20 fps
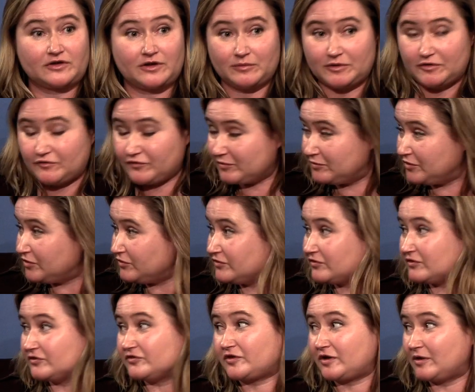coming from
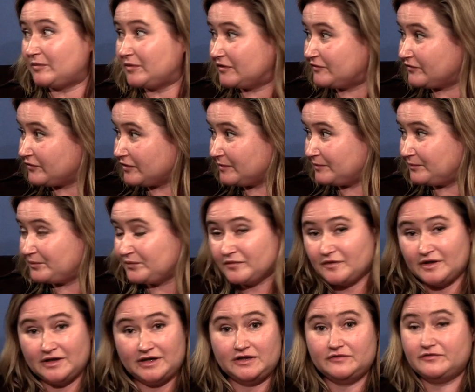users, coming from
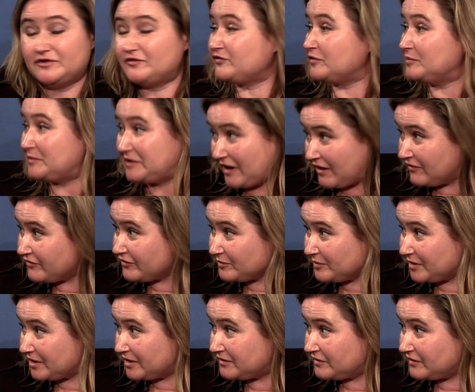even from
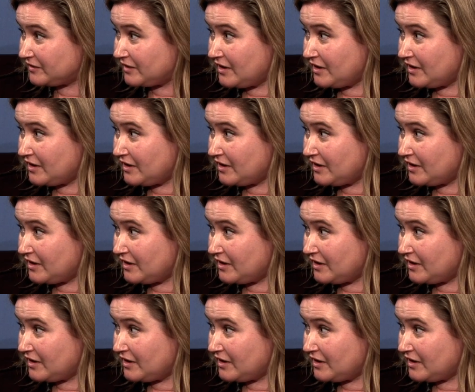government